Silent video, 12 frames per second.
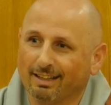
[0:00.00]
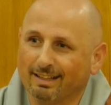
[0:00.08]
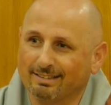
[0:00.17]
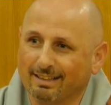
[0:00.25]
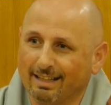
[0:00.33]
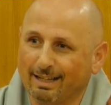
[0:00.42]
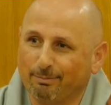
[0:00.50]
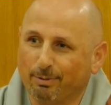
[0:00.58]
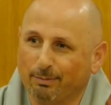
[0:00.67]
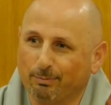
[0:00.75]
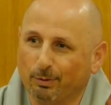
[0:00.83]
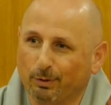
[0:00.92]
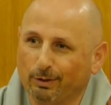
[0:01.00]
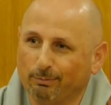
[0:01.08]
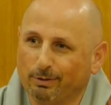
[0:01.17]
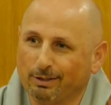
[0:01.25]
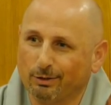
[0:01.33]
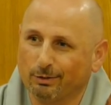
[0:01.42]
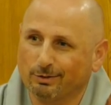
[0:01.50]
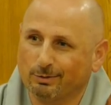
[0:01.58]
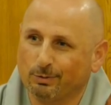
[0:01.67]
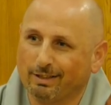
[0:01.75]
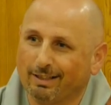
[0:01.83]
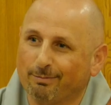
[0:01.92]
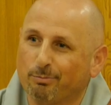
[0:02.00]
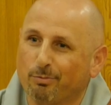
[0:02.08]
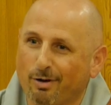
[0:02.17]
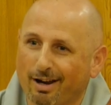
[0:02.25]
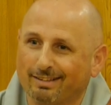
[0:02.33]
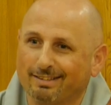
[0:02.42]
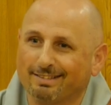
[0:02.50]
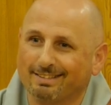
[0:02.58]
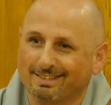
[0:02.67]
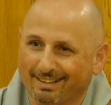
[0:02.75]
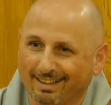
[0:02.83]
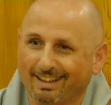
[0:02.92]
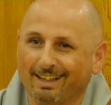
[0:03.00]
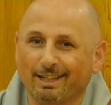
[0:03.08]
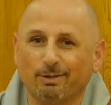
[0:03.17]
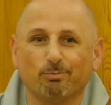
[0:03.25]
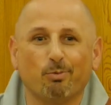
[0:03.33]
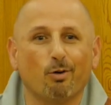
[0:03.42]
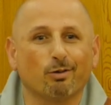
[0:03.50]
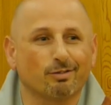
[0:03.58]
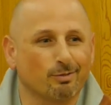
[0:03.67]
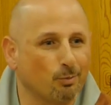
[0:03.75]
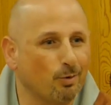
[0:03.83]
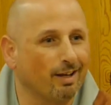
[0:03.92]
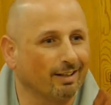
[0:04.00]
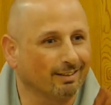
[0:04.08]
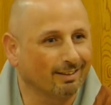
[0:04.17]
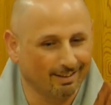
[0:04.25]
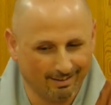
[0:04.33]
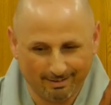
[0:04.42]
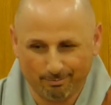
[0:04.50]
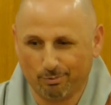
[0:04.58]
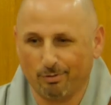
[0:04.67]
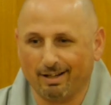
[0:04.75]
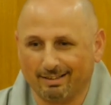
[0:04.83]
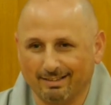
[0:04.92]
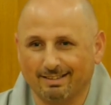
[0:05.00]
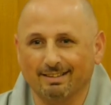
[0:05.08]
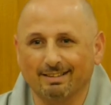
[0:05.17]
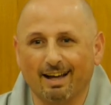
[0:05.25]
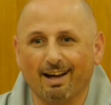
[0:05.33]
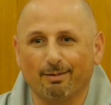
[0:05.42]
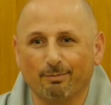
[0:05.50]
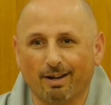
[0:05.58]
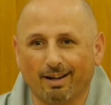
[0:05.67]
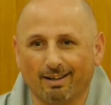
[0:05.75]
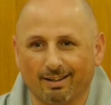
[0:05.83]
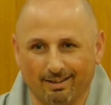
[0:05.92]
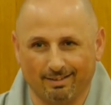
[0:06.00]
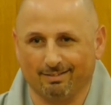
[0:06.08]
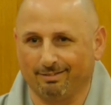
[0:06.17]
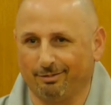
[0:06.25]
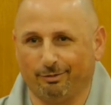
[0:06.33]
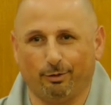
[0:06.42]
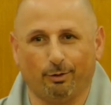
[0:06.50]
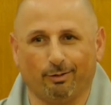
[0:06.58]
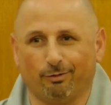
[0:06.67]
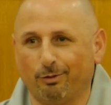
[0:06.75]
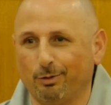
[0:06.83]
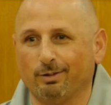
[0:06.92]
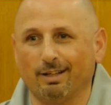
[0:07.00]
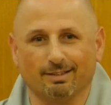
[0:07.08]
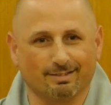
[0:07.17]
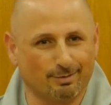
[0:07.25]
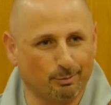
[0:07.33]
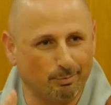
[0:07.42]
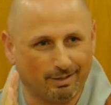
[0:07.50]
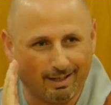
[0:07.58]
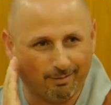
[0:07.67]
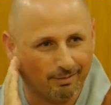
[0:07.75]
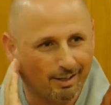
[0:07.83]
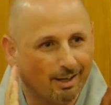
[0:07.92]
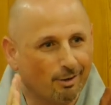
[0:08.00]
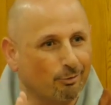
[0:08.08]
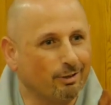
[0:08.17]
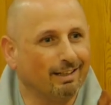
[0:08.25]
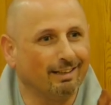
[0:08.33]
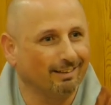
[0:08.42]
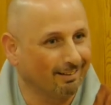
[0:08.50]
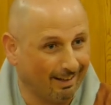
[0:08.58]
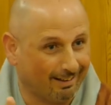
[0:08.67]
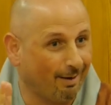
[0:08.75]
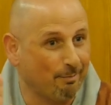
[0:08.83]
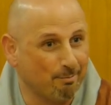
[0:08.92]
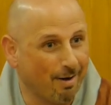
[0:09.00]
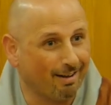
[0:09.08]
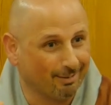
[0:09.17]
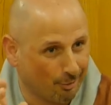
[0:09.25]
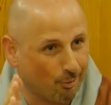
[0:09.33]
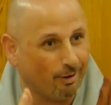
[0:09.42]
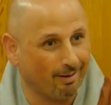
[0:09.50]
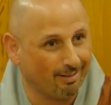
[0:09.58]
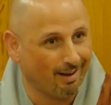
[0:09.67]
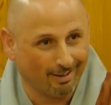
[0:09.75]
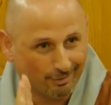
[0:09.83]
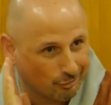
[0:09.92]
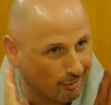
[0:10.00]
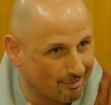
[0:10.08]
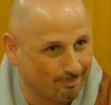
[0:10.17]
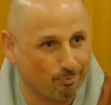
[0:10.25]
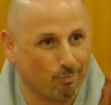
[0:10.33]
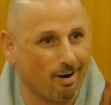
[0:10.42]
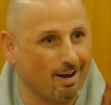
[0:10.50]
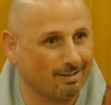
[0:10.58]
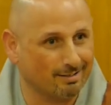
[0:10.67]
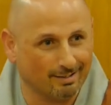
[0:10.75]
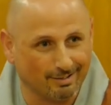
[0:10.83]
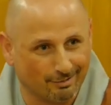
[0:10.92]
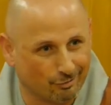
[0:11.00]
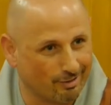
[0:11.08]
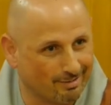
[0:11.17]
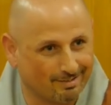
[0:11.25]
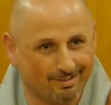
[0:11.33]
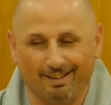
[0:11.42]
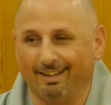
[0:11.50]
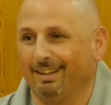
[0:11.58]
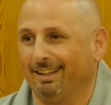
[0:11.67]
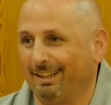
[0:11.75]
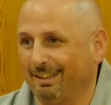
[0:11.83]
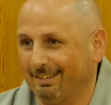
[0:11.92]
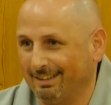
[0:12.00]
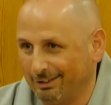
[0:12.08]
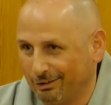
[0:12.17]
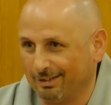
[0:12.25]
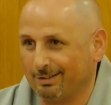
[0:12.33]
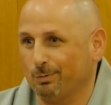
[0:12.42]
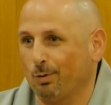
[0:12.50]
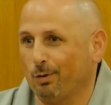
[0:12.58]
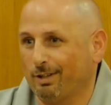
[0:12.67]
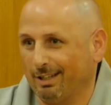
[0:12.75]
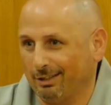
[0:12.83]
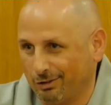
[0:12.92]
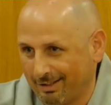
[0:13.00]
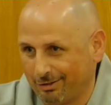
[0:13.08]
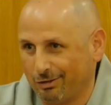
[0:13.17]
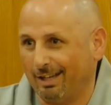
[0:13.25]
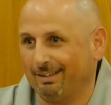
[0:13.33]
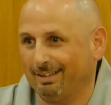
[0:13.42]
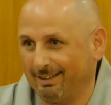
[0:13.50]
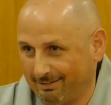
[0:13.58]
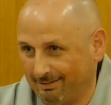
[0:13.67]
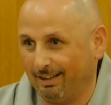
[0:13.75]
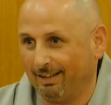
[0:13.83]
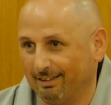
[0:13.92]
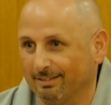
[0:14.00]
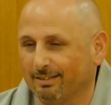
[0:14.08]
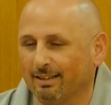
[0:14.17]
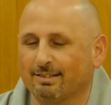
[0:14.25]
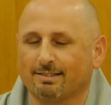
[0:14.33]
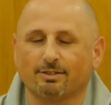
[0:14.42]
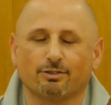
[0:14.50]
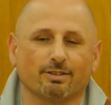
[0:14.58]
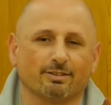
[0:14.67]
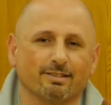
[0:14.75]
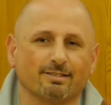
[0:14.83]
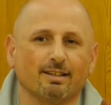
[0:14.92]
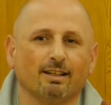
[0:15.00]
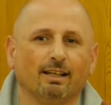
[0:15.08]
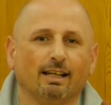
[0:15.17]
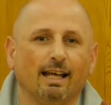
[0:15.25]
as a lay people because we can practice in both way practice the dharma and for a few days to become really like a monk or a nun just practice just eating just walking just chanting and etc etc